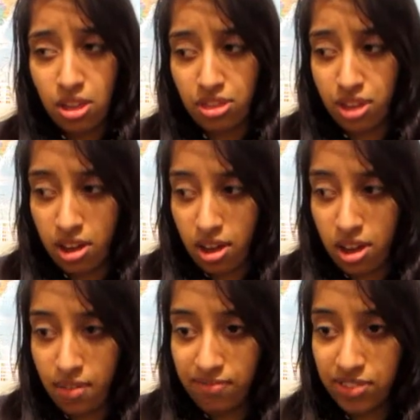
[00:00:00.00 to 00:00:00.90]

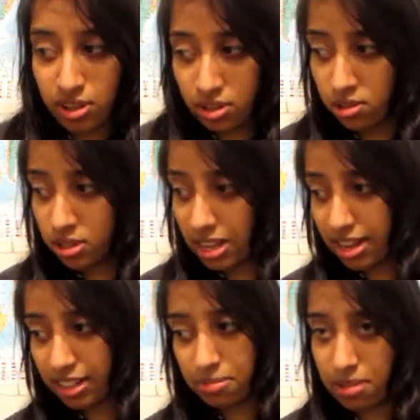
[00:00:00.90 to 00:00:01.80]
the views
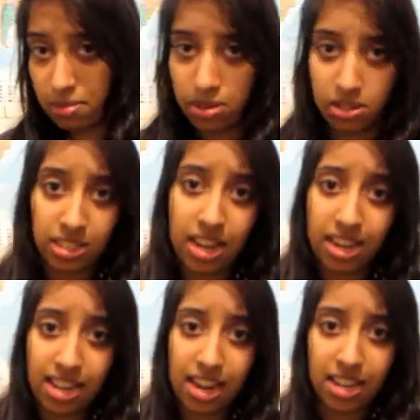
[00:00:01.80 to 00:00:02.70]
and commitments that
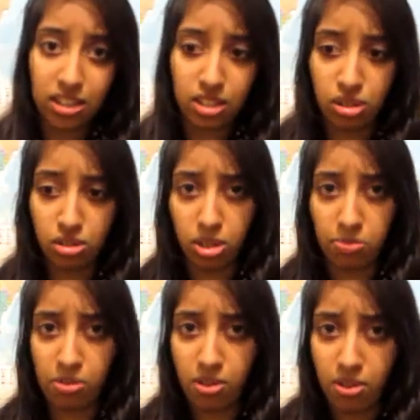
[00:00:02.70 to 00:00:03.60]
it takes to
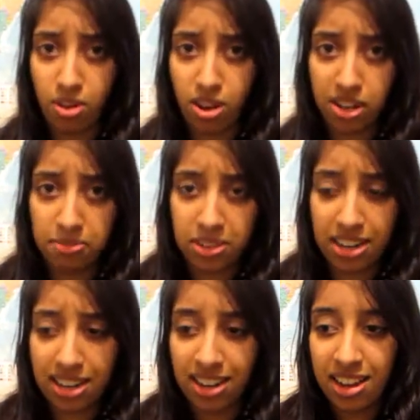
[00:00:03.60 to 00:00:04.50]
support a
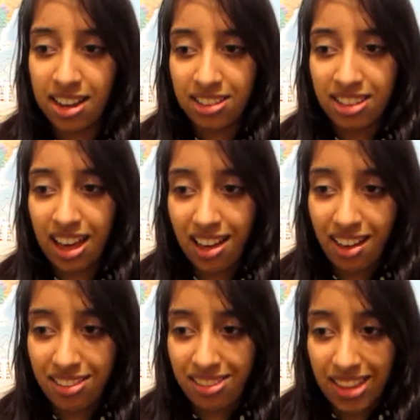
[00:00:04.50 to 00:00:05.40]
community that
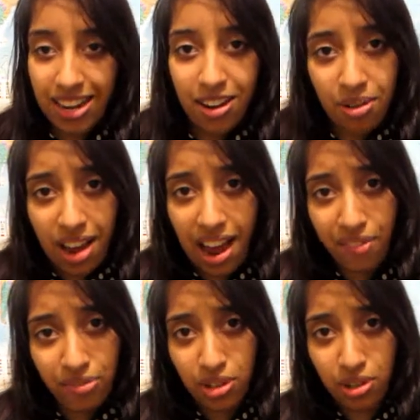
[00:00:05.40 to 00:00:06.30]
they don't
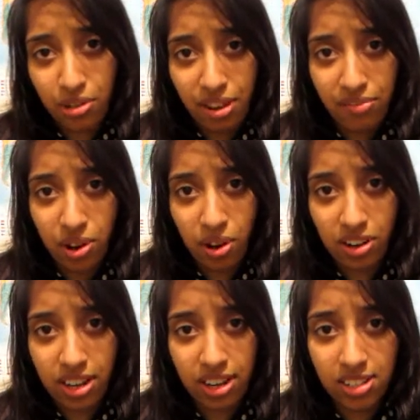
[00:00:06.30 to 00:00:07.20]
have to if you're
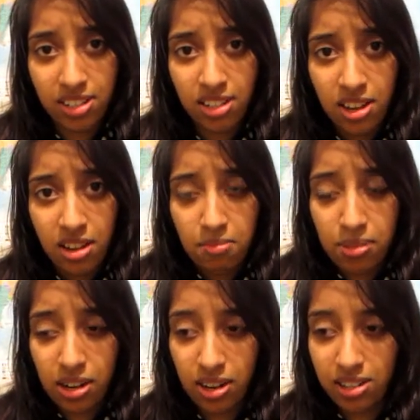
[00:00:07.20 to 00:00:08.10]
honest
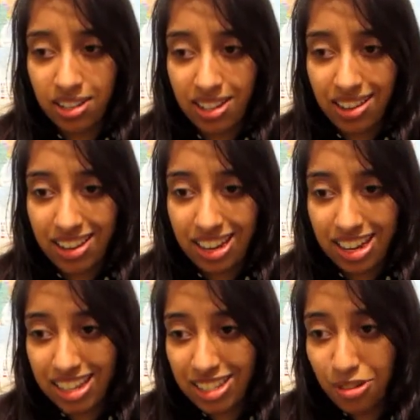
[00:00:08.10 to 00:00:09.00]
because
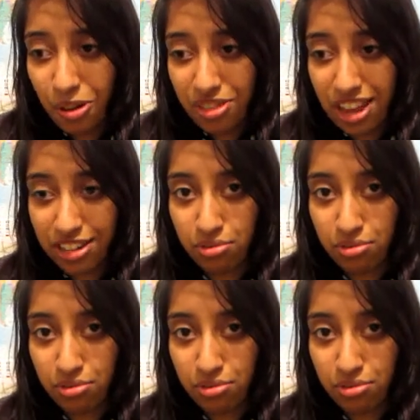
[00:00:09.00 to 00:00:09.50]
it's not their